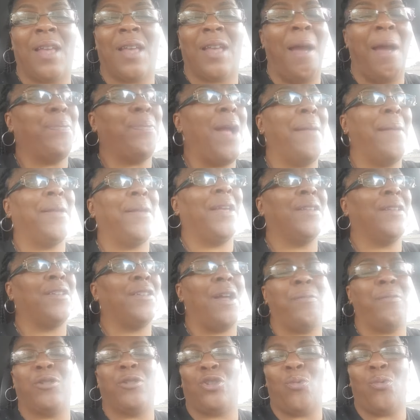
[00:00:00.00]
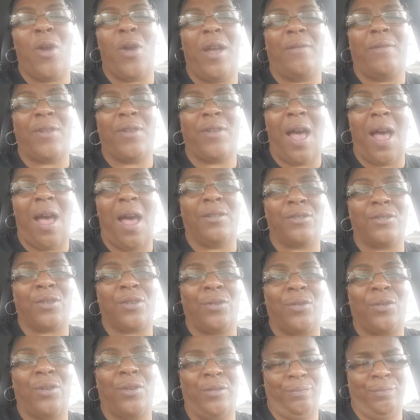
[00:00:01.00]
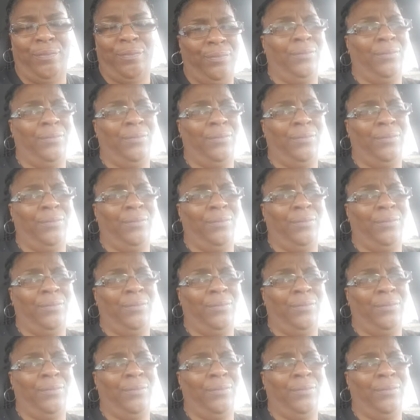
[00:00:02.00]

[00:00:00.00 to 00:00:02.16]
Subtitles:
I probably ended up with $12, girl.